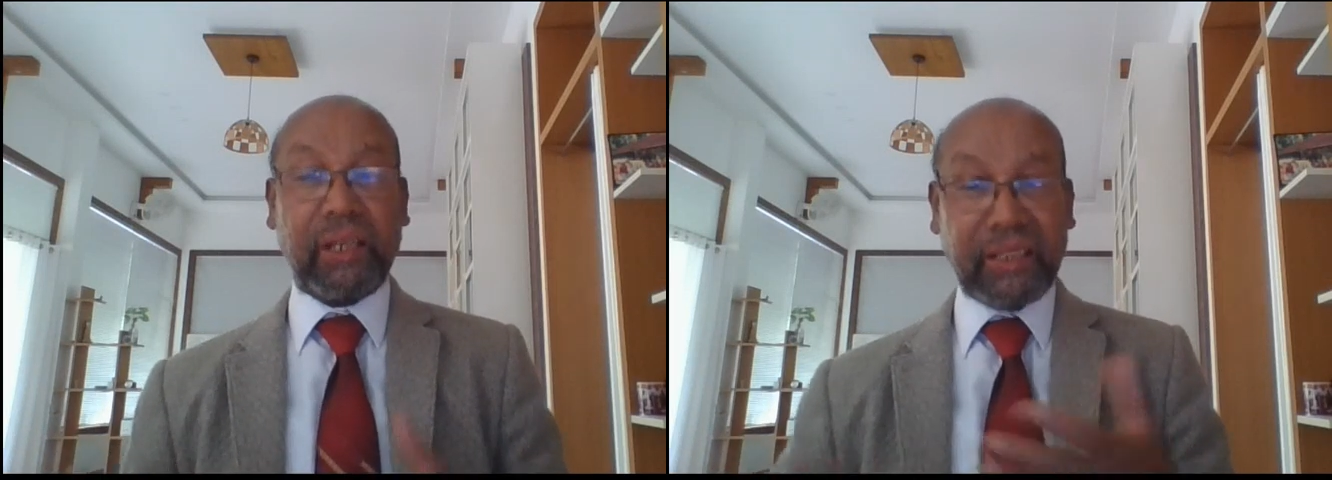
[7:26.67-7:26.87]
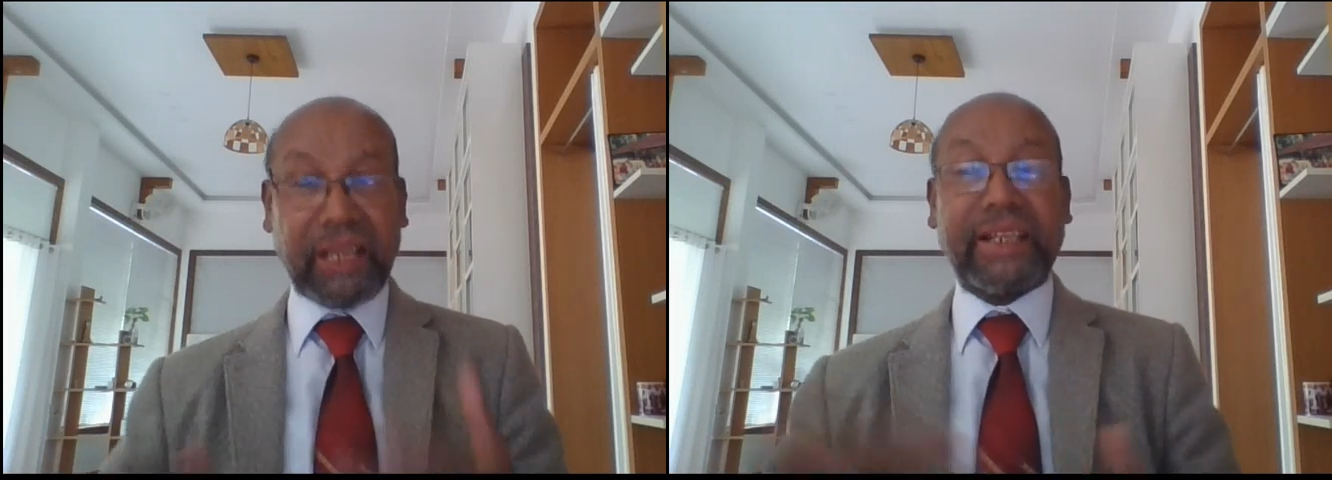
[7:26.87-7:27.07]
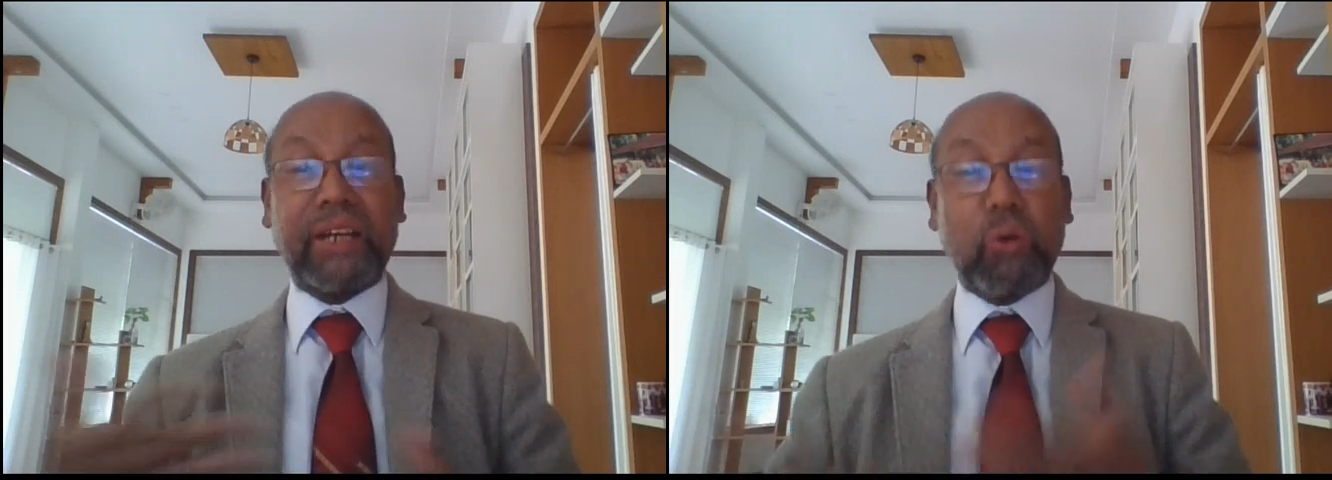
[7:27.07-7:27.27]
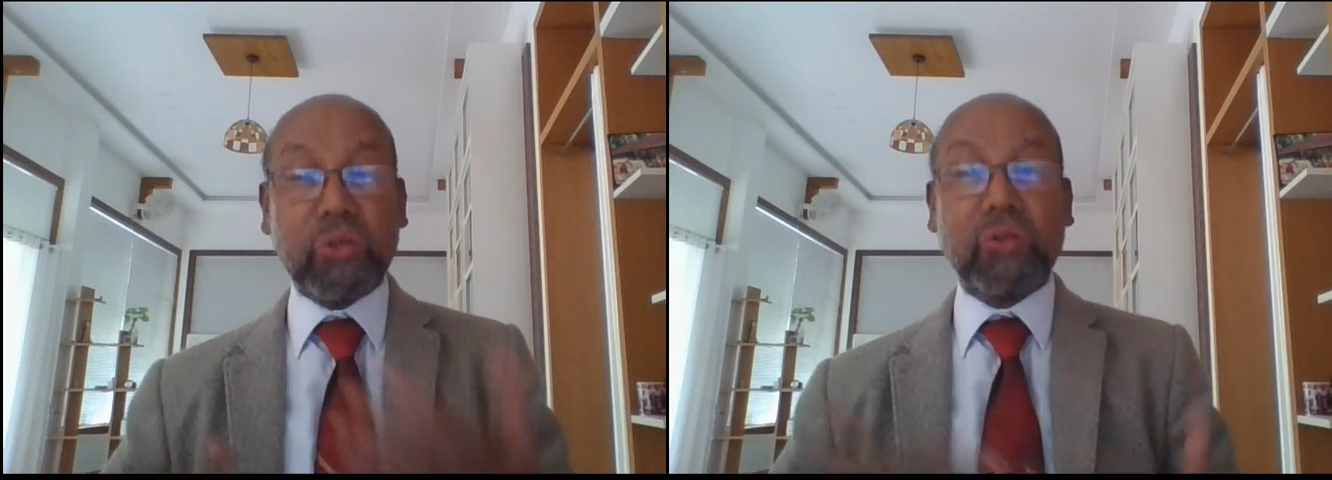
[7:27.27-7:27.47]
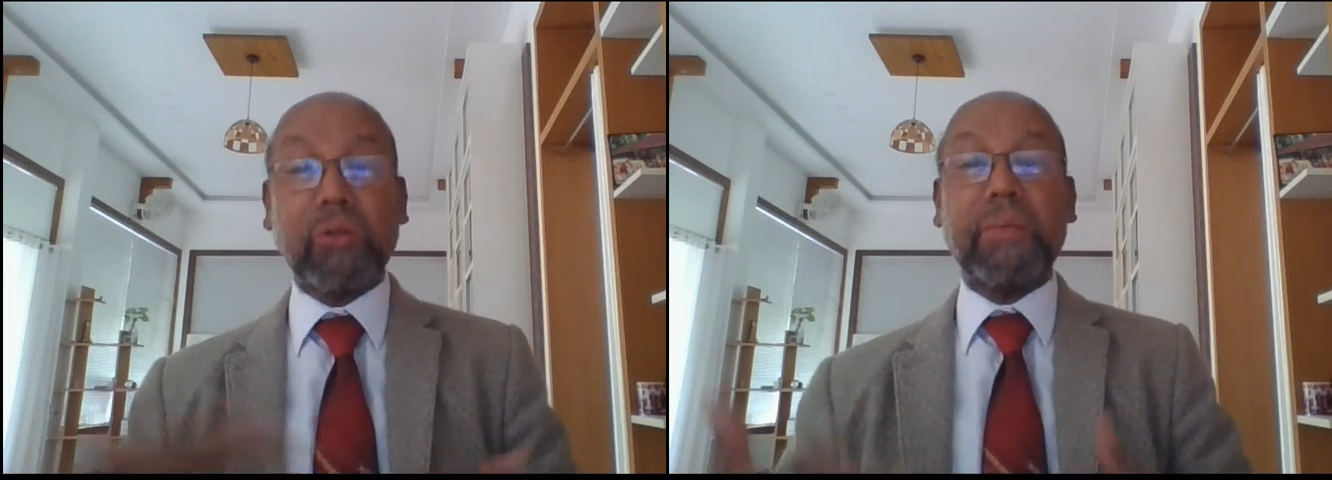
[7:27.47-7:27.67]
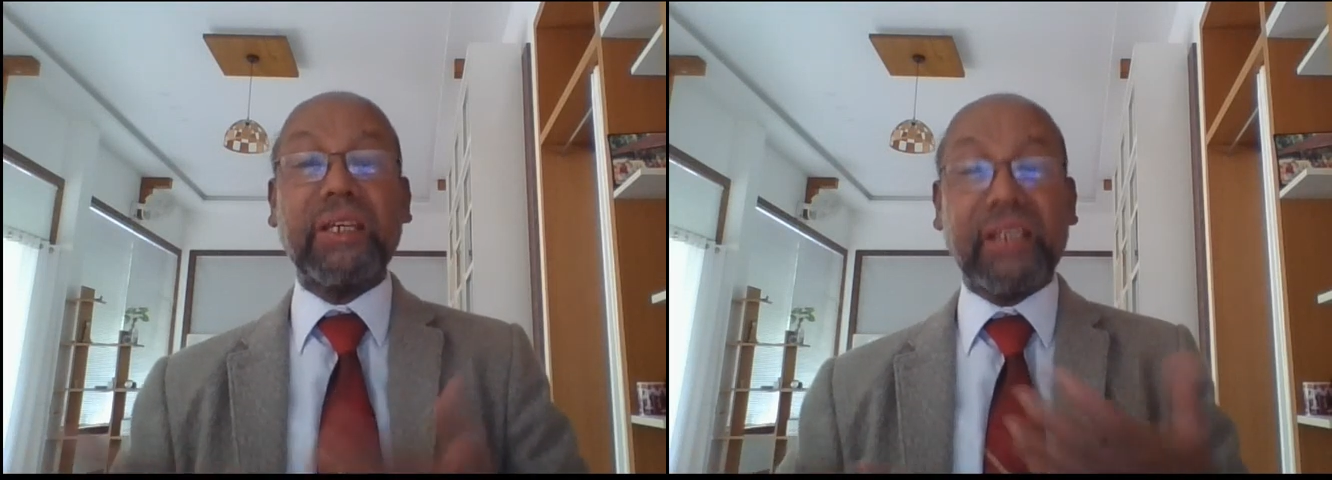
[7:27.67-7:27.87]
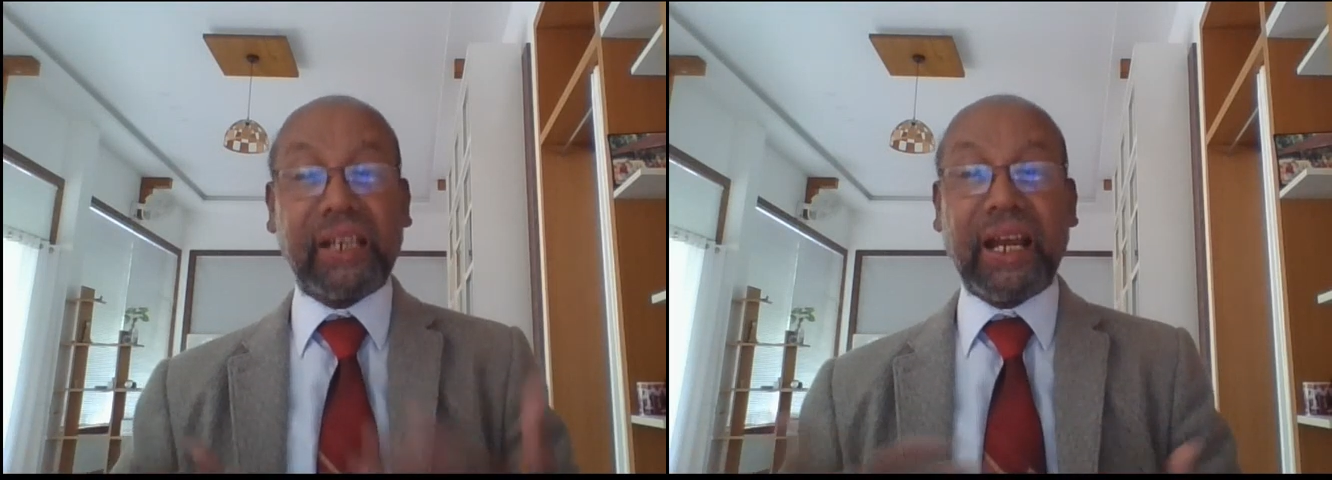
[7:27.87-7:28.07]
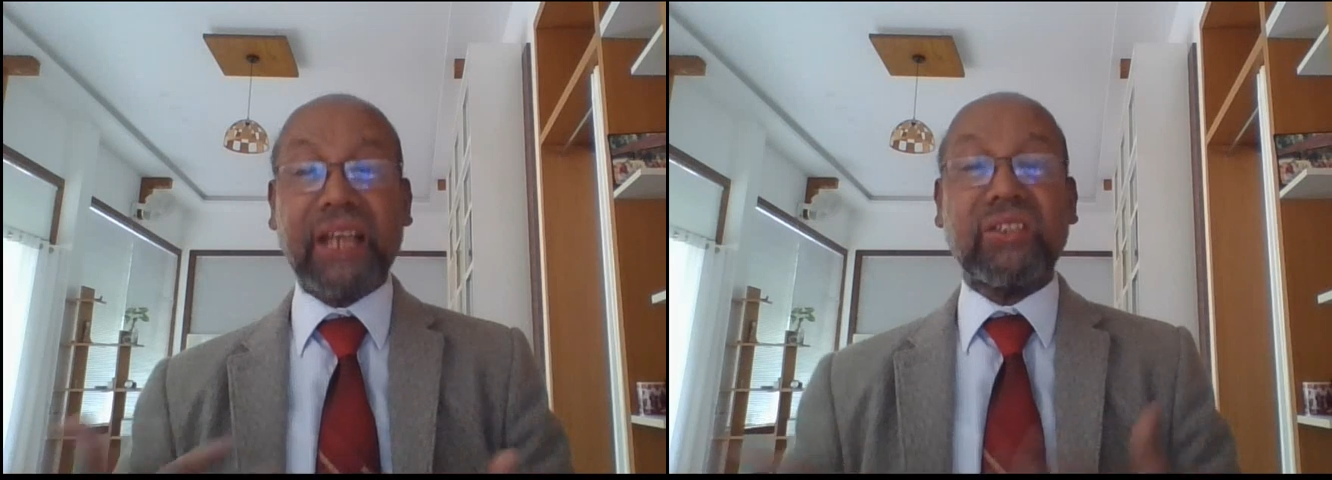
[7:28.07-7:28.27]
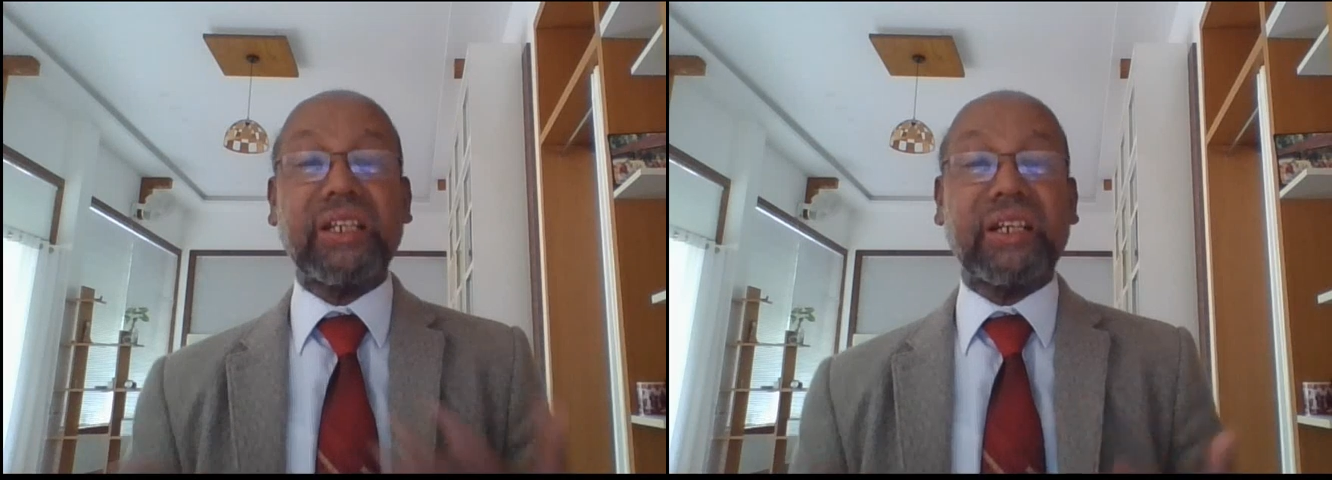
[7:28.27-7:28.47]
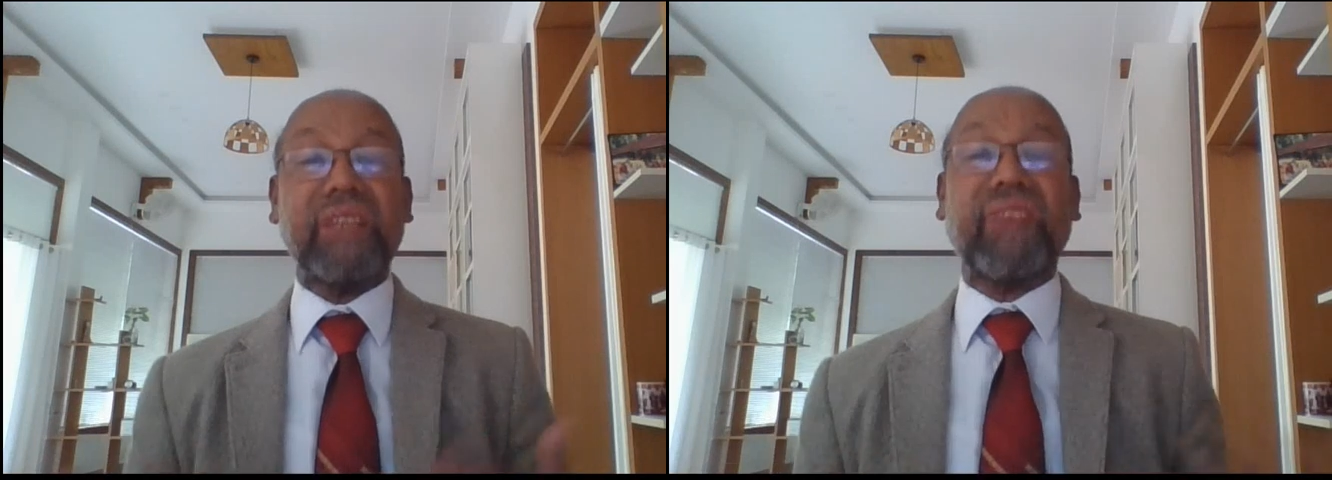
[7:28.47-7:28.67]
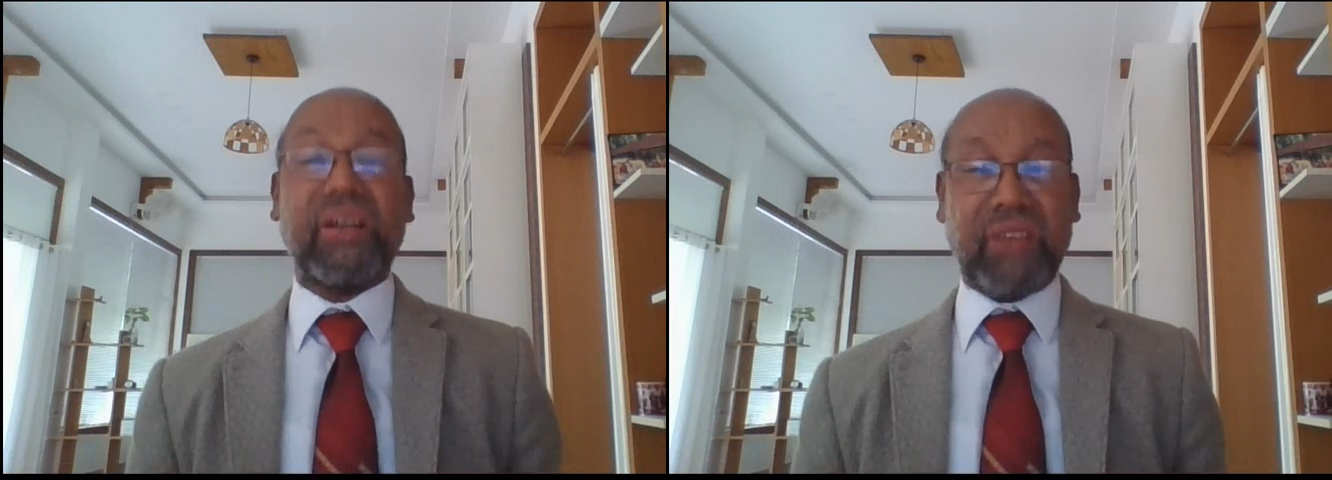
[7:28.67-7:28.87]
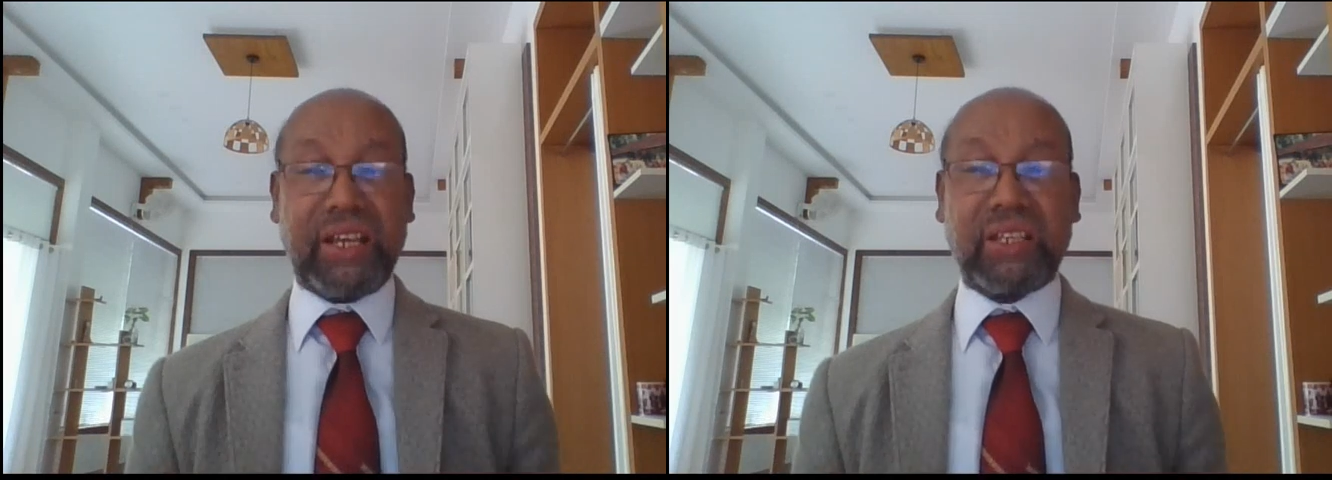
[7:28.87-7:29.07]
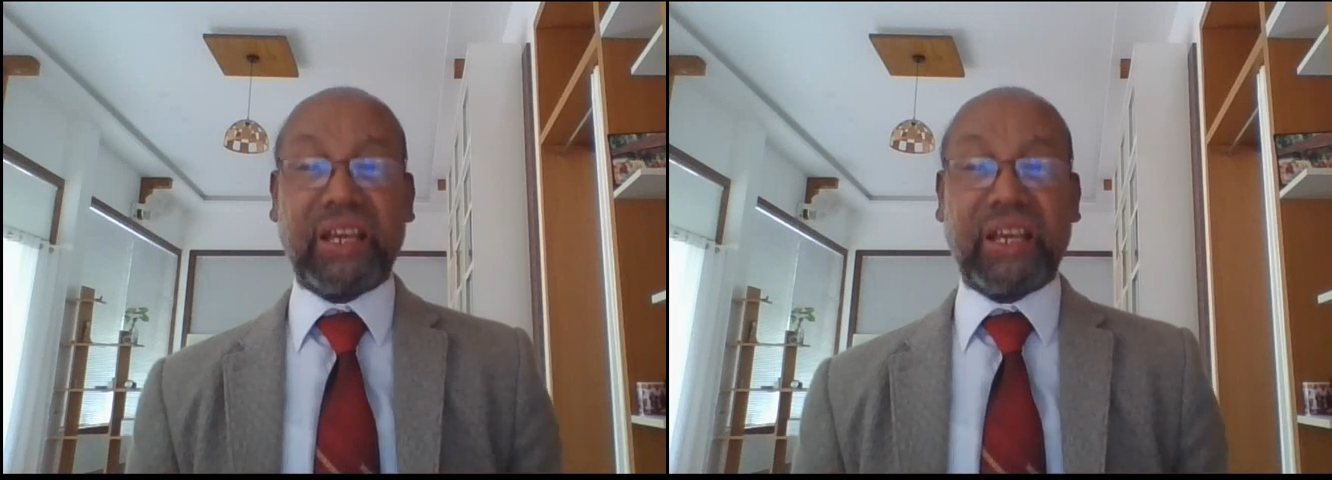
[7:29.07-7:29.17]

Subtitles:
That can also be realized in different ways.